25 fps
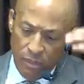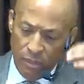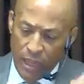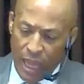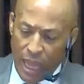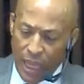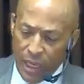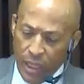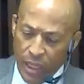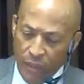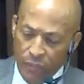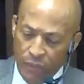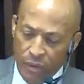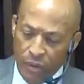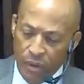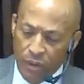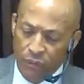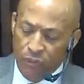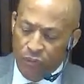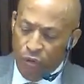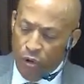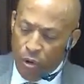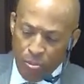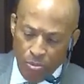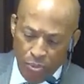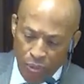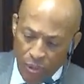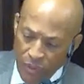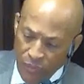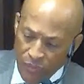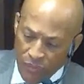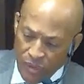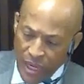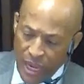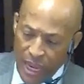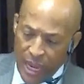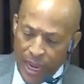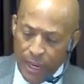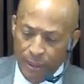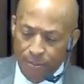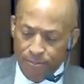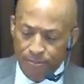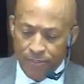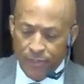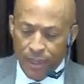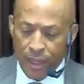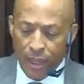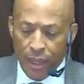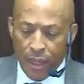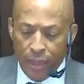not even for a brief time.
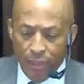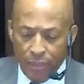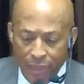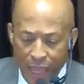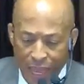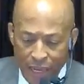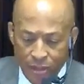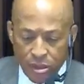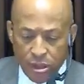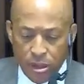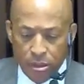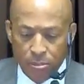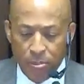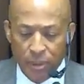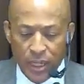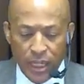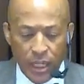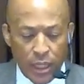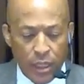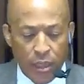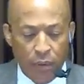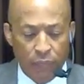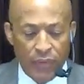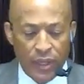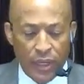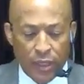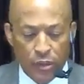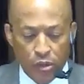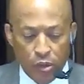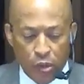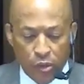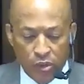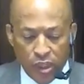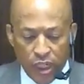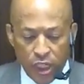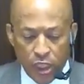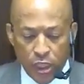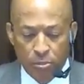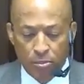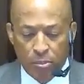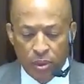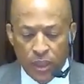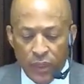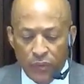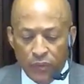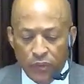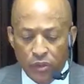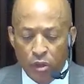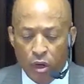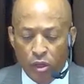That's the meaning of the exhortation.
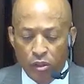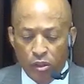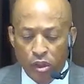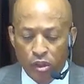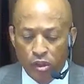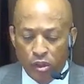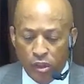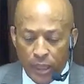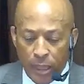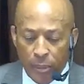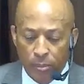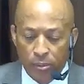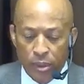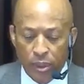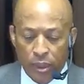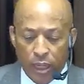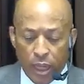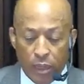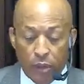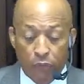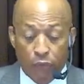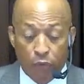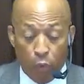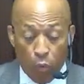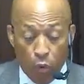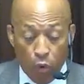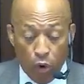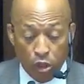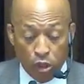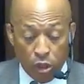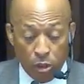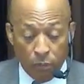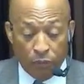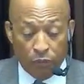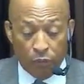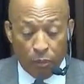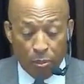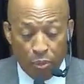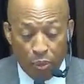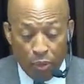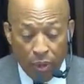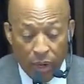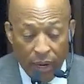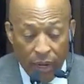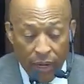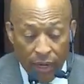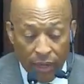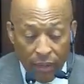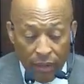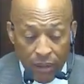Believers are to assemble together for worship, for
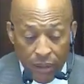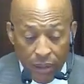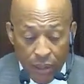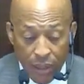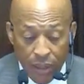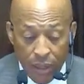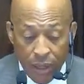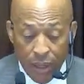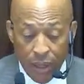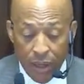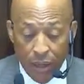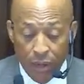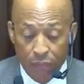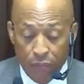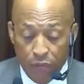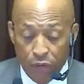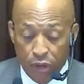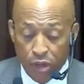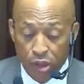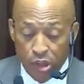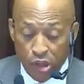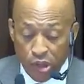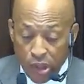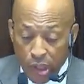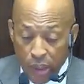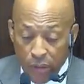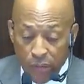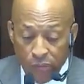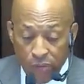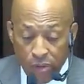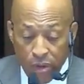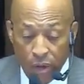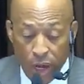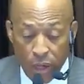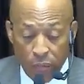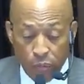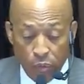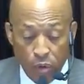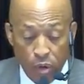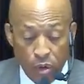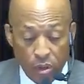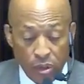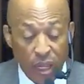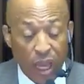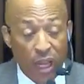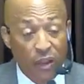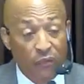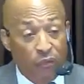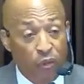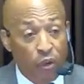prayer, for the study of God's
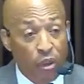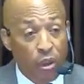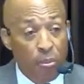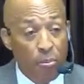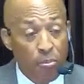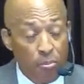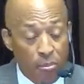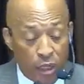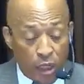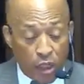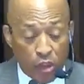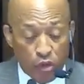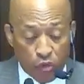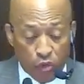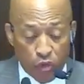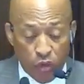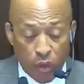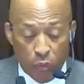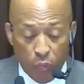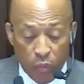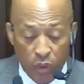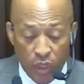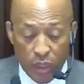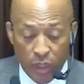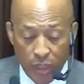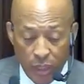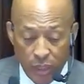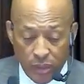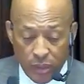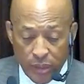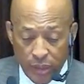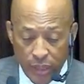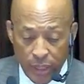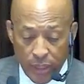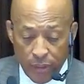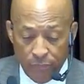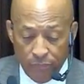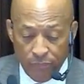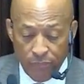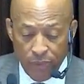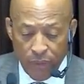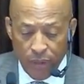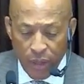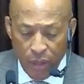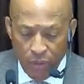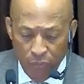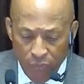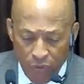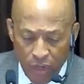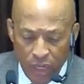words, and for the ministry of witnessing.
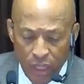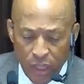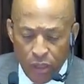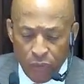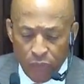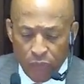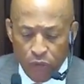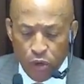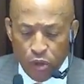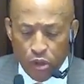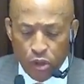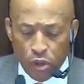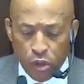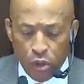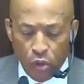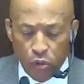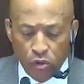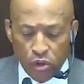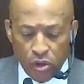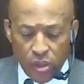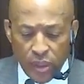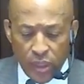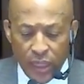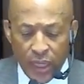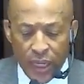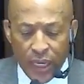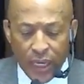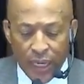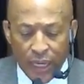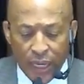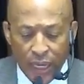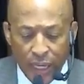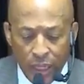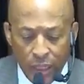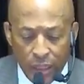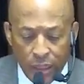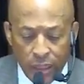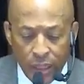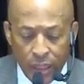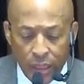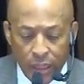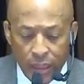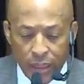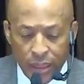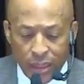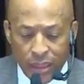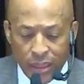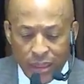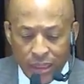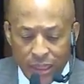Read the verse closely. It
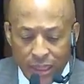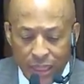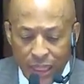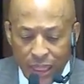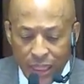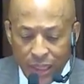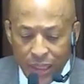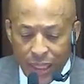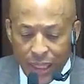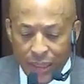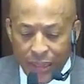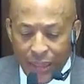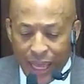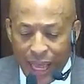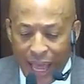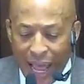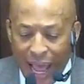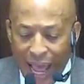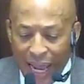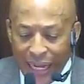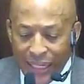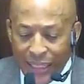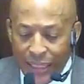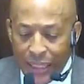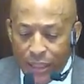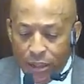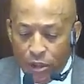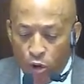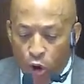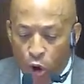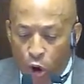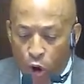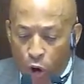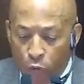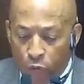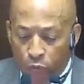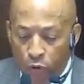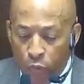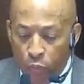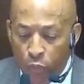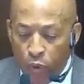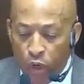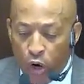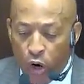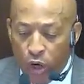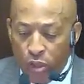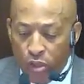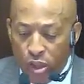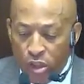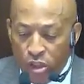clearly seems that the idea is often
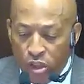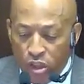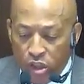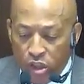we are to